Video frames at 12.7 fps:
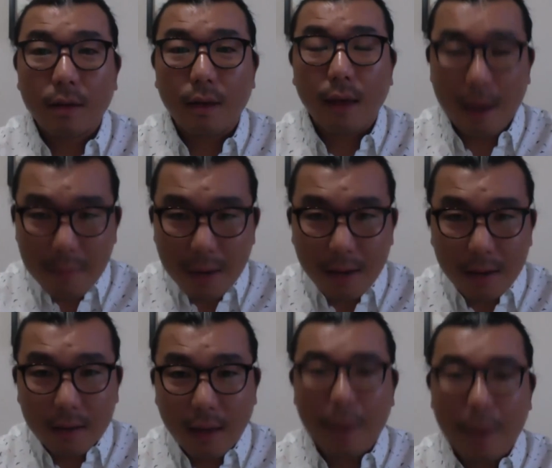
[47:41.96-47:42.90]
Am I
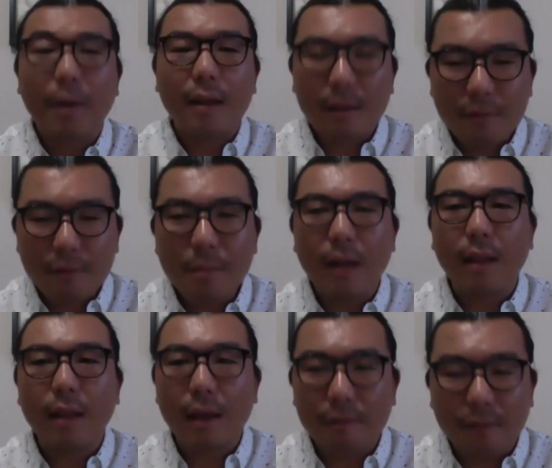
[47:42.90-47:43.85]
living my
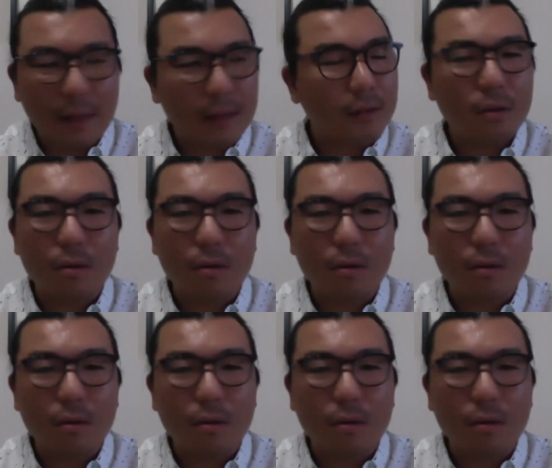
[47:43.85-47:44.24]
life like